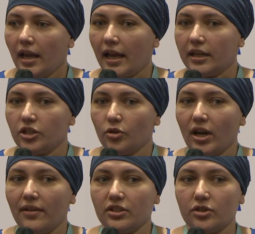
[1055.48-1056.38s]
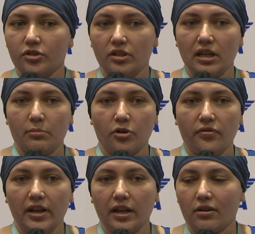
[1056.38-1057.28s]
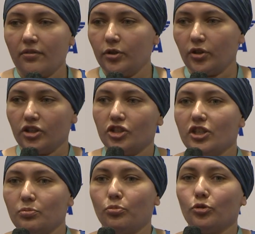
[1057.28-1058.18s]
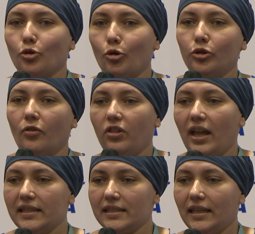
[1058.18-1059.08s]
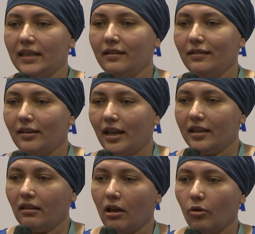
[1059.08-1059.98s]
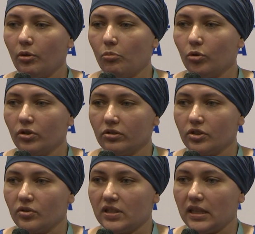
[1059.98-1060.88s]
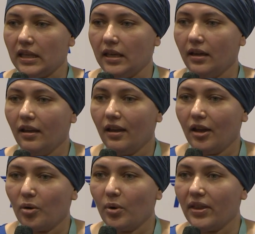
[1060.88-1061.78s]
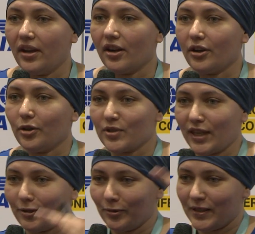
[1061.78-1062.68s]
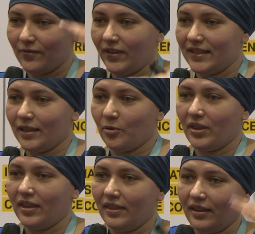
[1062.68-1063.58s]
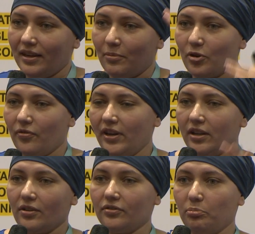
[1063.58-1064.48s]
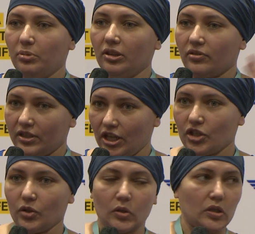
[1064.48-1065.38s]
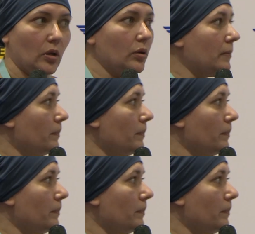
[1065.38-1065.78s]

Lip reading: and you have a certain number of aircraft, you can just put all your flights in and allow the model to see whether your schedule is fitting within the number of aircraft and build rotation on its own.